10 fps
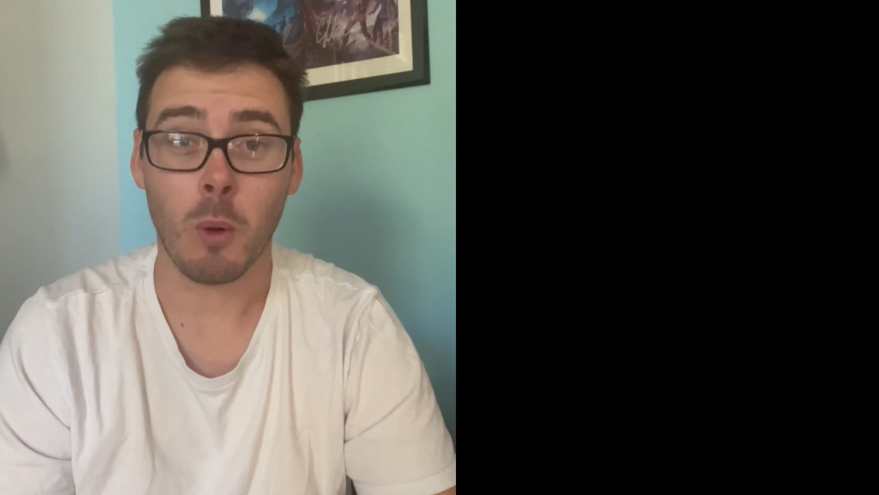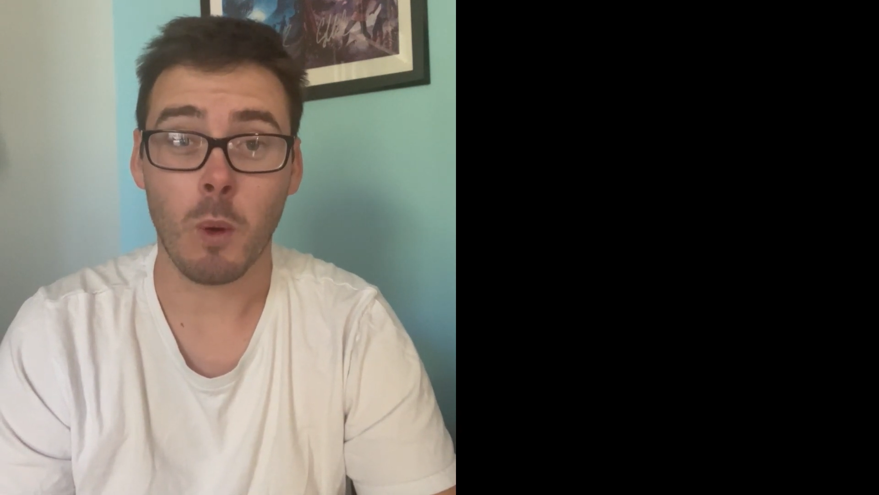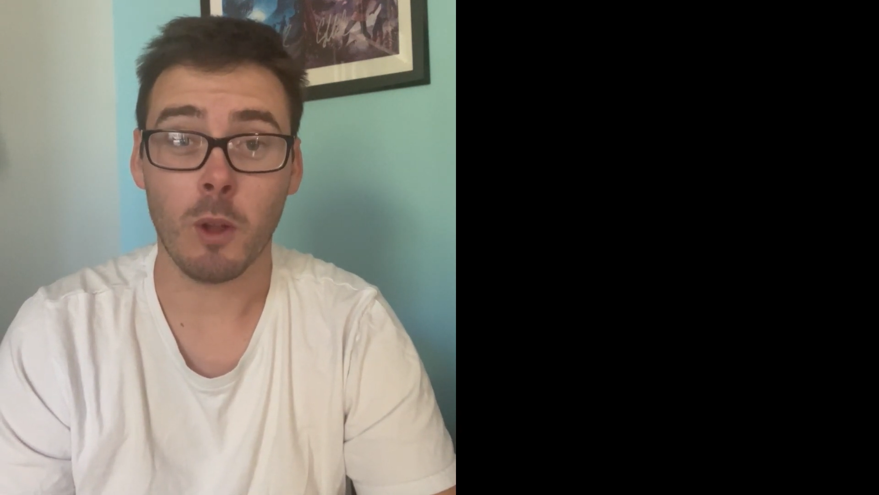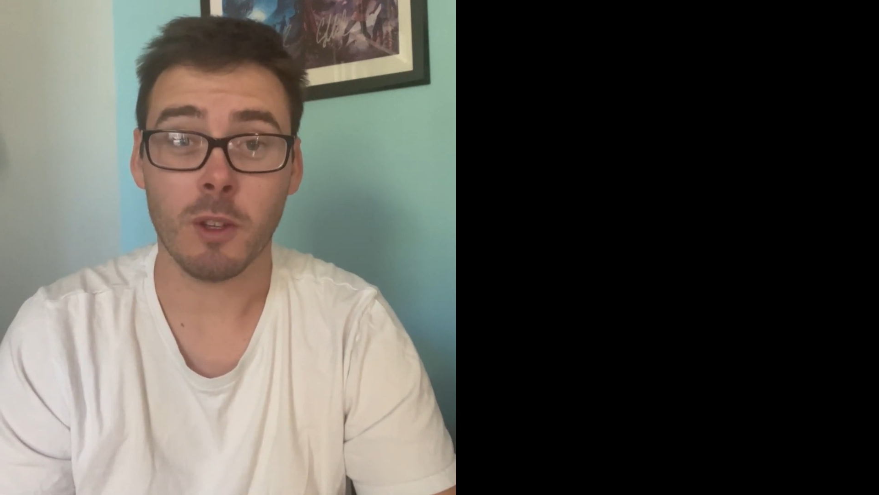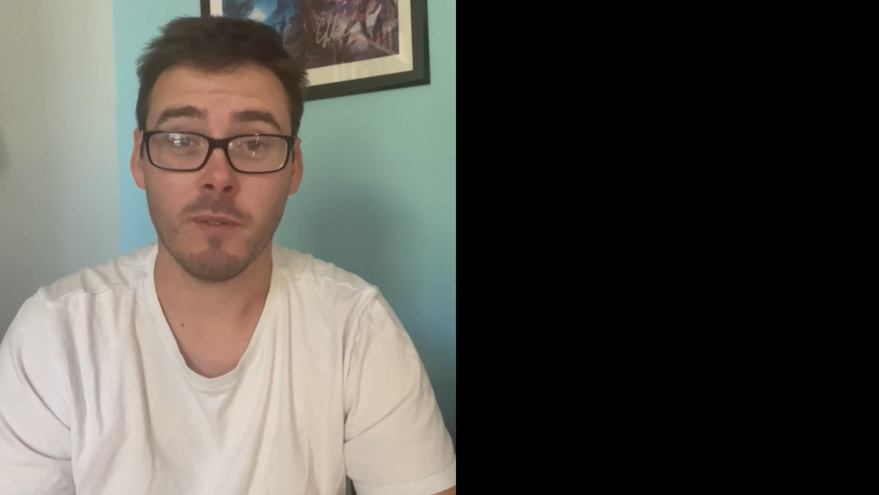
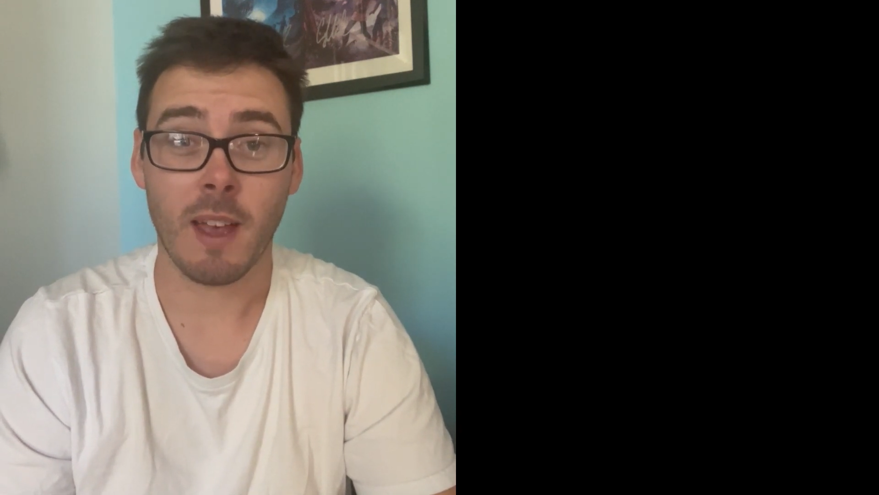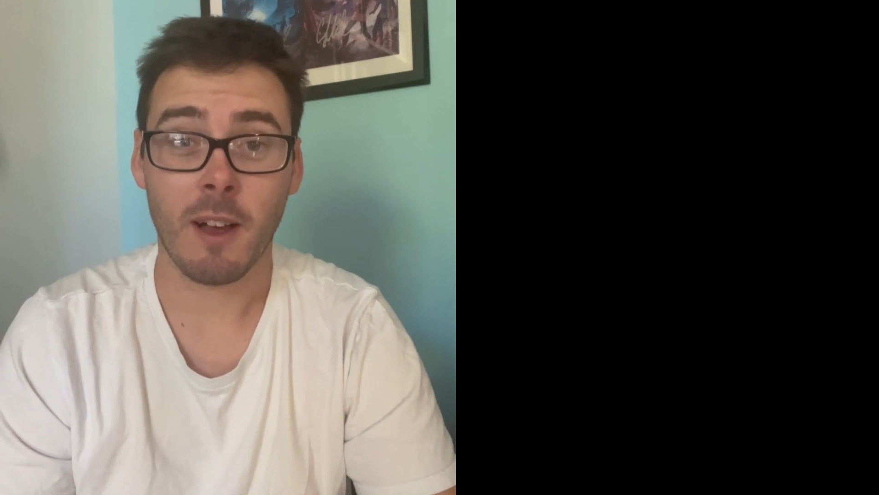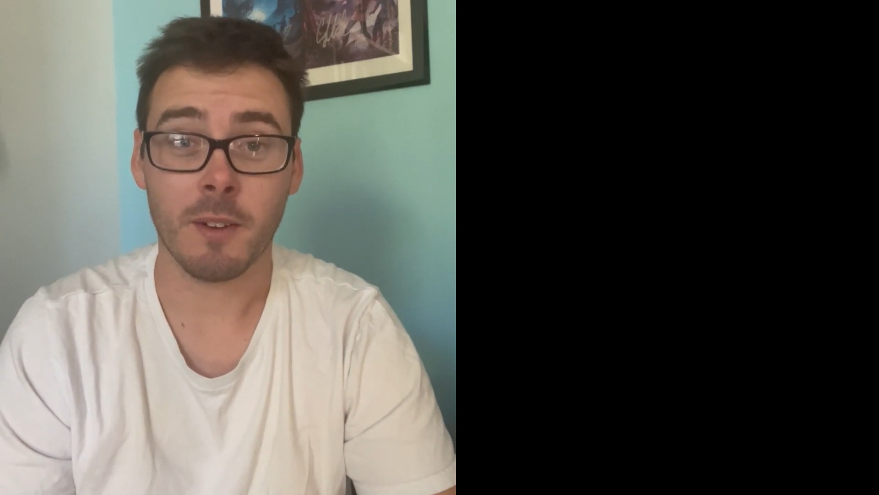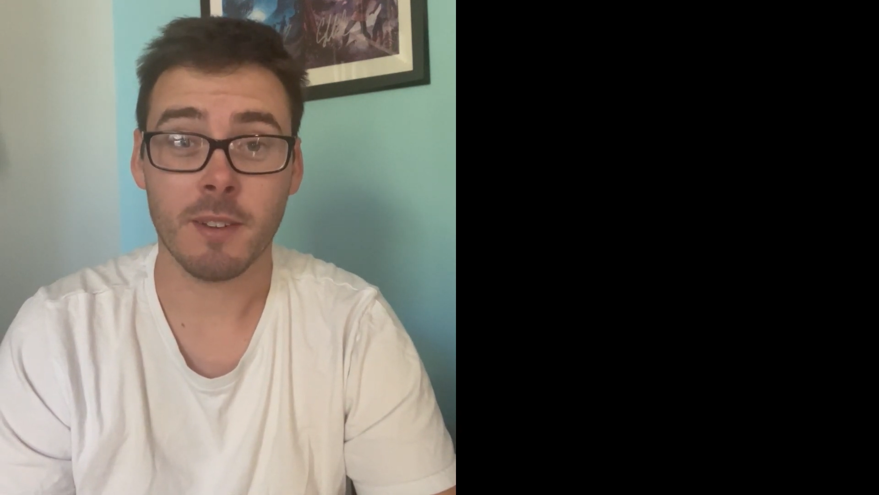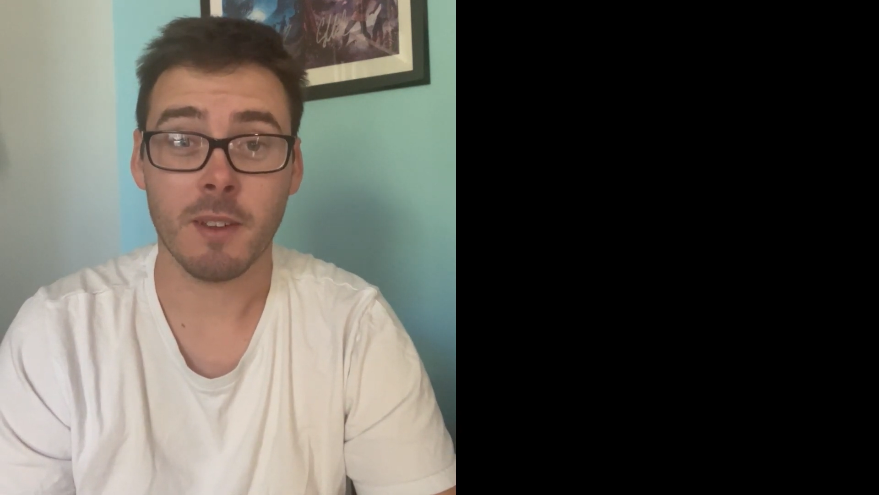World
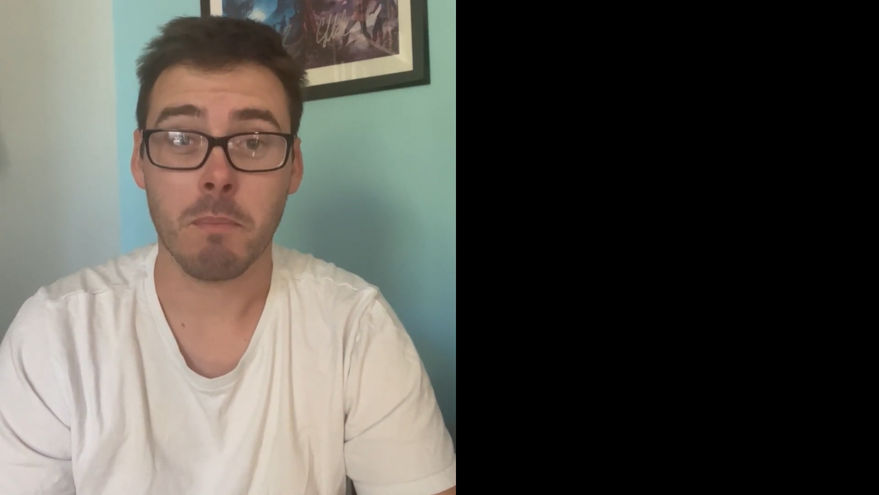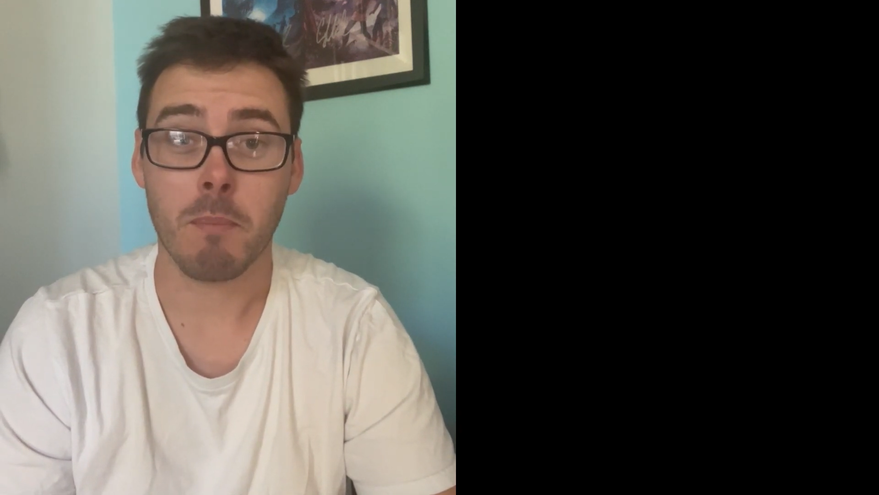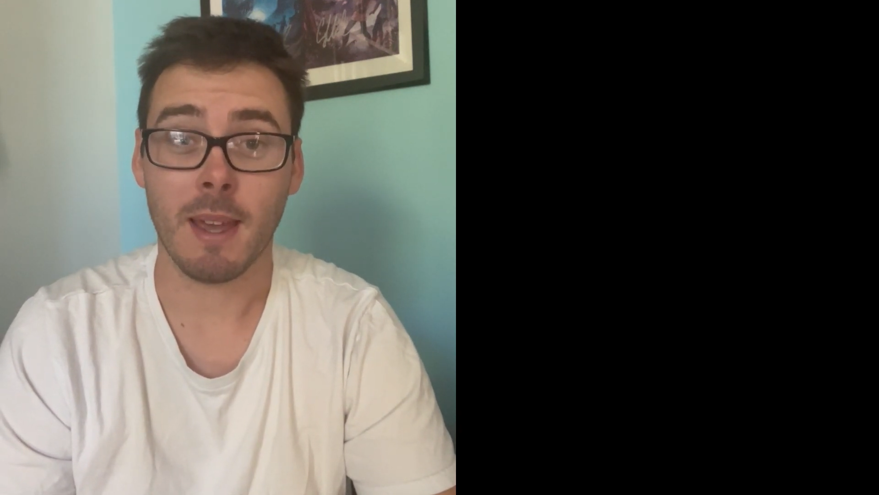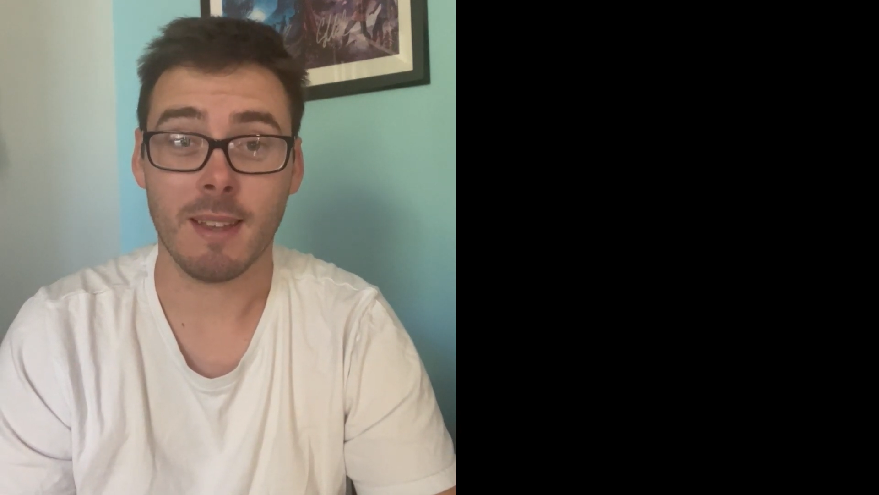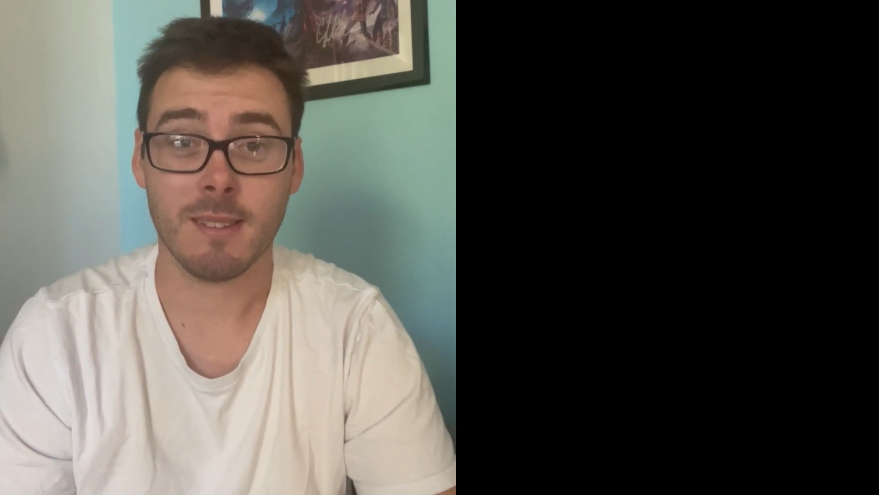Devoured
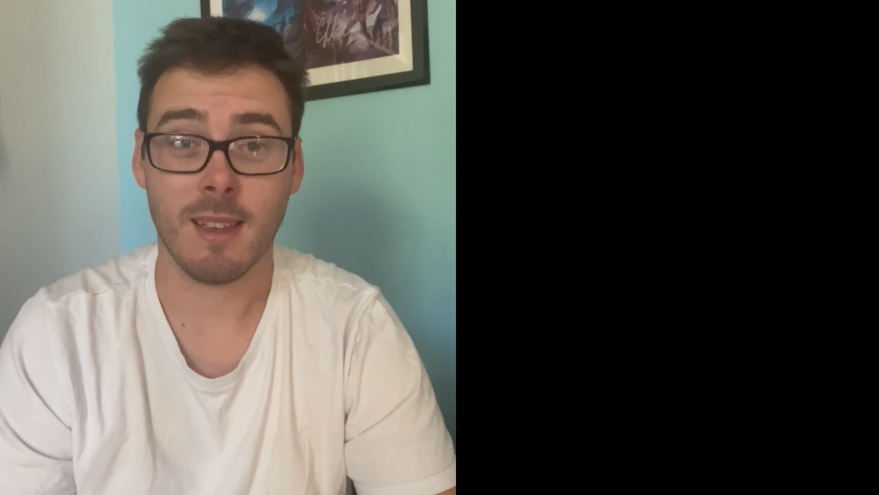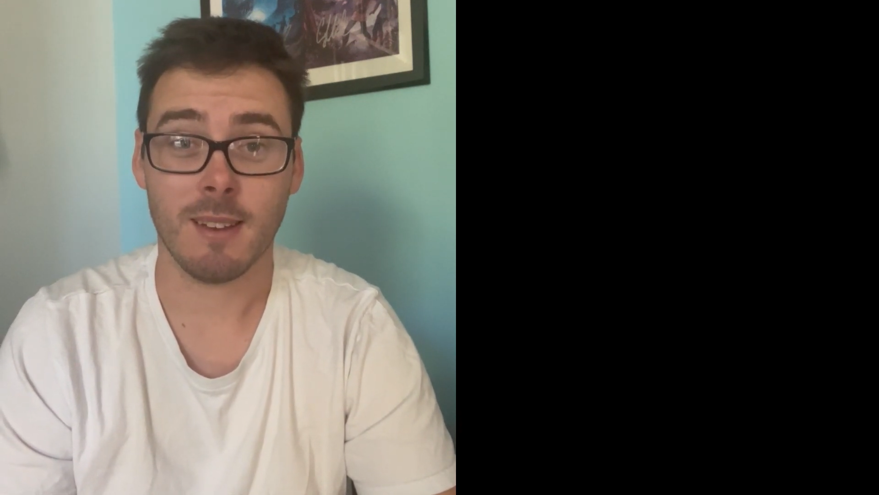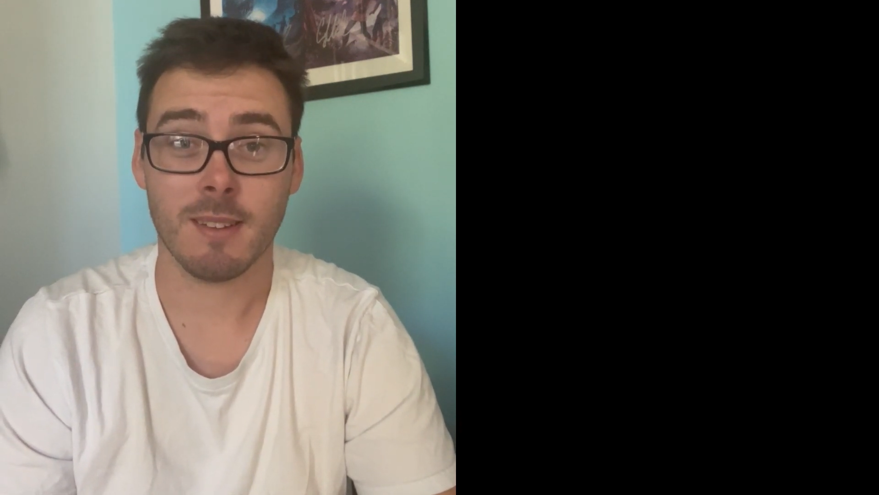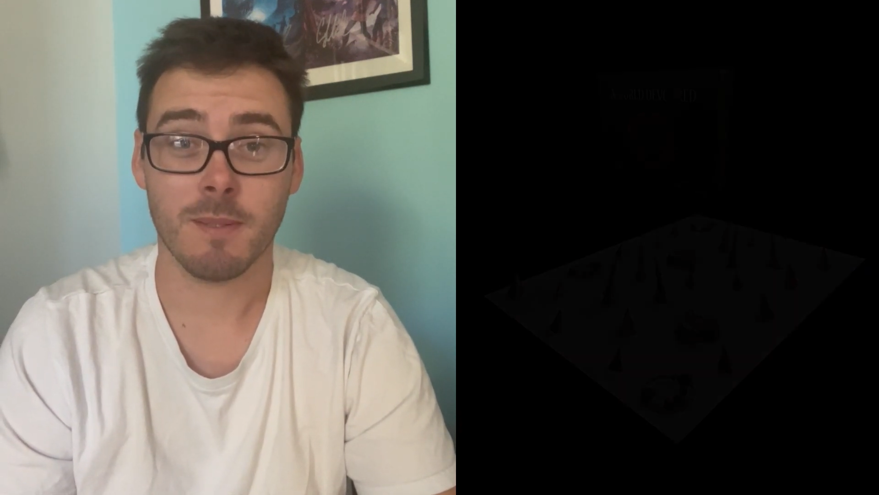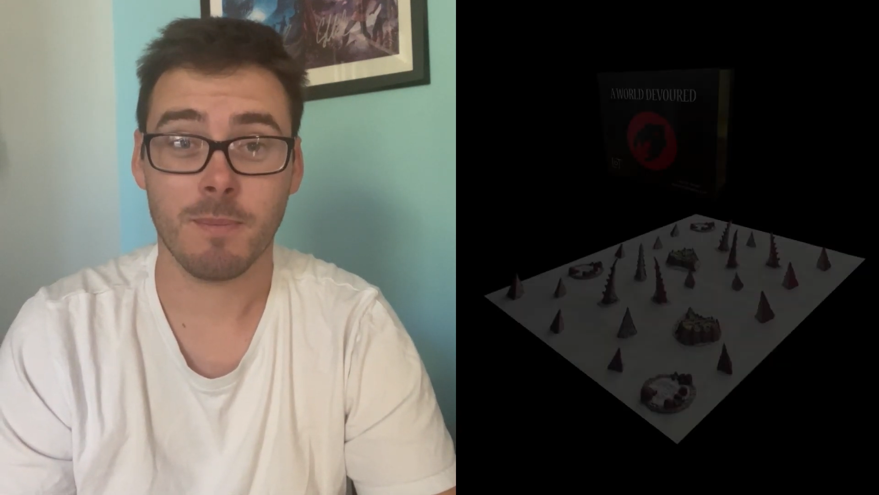mega set.